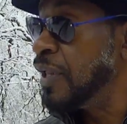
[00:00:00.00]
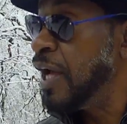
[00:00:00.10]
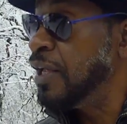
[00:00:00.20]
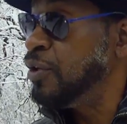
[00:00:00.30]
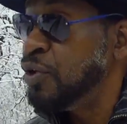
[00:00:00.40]

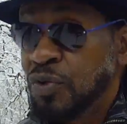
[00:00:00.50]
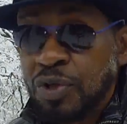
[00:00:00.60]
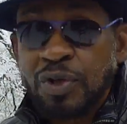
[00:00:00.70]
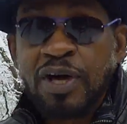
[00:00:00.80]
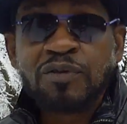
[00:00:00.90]
and you
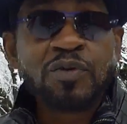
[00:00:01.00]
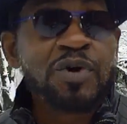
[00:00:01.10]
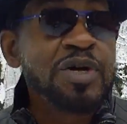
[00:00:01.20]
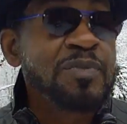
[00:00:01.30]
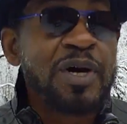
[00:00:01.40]
don't have to
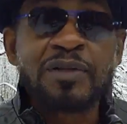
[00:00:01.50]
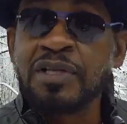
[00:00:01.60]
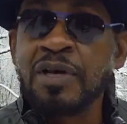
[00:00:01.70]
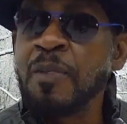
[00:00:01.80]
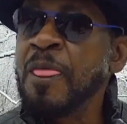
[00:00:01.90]
worry about
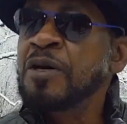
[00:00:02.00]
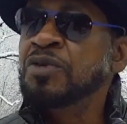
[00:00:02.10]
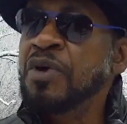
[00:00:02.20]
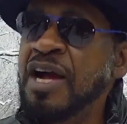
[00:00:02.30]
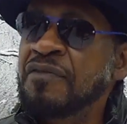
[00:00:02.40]
them.
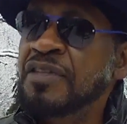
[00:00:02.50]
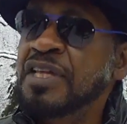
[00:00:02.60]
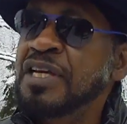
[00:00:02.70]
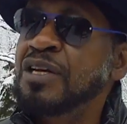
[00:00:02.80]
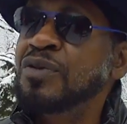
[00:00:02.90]
So
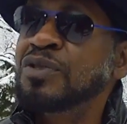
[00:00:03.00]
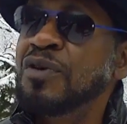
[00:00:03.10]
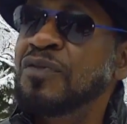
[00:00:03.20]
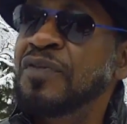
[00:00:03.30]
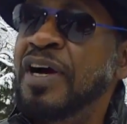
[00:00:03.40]
everything goes
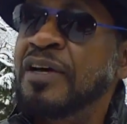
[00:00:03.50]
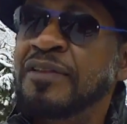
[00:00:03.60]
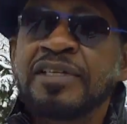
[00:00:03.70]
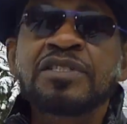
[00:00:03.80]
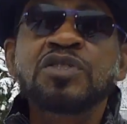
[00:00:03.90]
on fine.
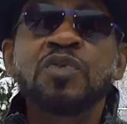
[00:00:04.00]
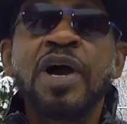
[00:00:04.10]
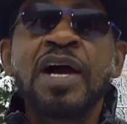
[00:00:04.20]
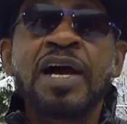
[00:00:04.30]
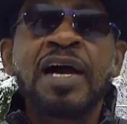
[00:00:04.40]
This is
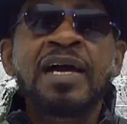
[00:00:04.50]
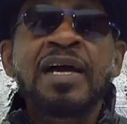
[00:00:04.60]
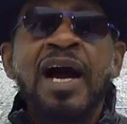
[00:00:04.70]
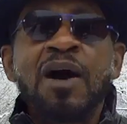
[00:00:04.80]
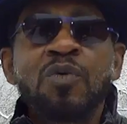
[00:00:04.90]
why
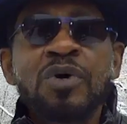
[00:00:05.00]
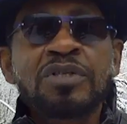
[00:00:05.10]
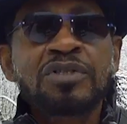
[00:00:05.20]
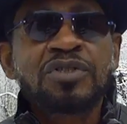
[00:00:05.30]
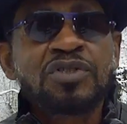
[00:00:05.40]
I
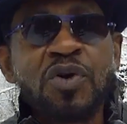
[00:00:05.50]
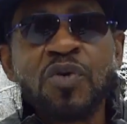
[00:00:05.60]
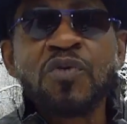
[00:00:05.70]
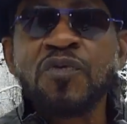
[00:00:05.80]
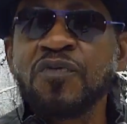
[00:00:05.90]
want
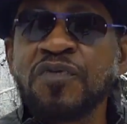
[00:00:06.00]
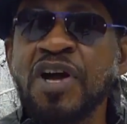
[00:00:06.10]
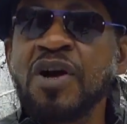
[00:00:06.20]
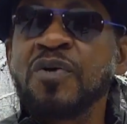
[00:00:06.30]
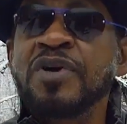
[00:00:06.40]
so
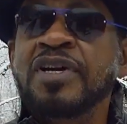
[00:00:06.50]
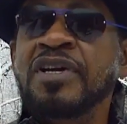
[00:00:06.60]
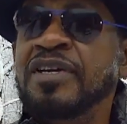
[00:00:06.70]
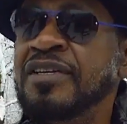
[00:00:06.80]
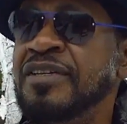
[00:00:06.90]

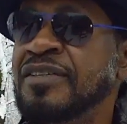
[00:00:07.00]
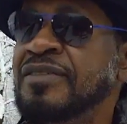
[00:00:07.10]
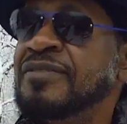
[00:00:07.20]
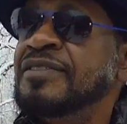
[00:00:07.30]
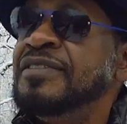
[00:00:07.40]
very
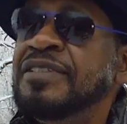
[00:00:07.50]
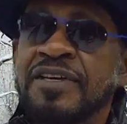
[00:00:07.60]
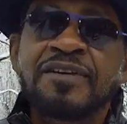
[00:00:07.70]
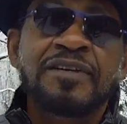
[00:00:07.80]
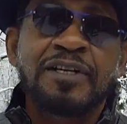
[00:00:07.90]

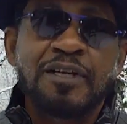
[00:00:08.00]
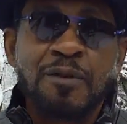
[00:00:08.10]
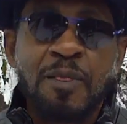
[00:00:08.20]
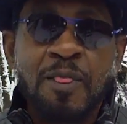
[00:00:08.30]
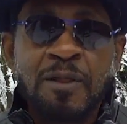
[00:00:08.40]
dearly
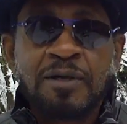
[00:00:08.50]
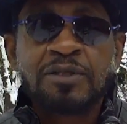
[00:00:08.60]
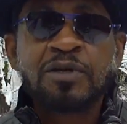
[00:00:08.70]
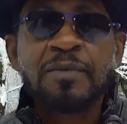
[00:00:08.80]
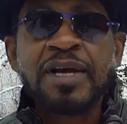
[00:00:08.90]

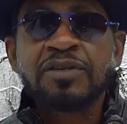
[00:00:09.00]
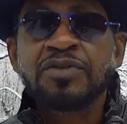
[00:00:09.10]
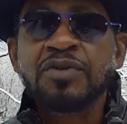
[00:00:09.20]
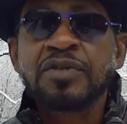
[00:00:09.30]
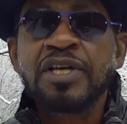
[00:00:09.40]
to make
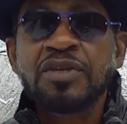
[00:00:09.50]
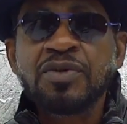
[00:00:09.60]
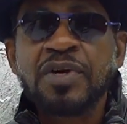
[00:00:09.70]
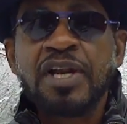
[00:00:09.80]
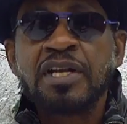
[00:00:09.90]
sure that
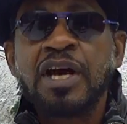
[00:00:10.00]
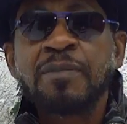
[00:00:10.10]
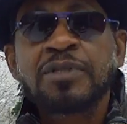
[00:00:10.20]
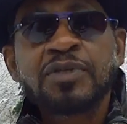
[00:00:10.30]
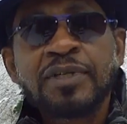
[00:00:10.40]
you get an
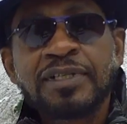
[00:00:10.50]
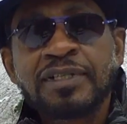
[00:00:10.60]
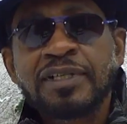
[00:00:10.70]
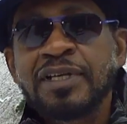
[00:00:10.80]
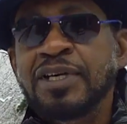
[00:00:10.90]
opportunity
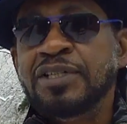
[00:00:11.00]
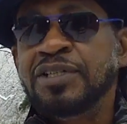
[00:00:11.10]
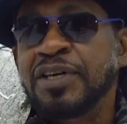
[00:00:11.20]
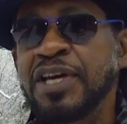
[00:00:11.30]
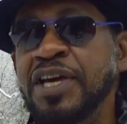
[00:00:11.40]

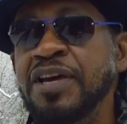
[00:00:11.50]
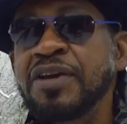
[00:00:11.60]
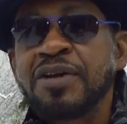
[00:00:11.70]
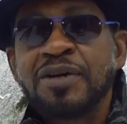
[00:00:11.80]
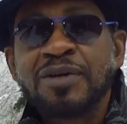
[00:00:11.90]
to hear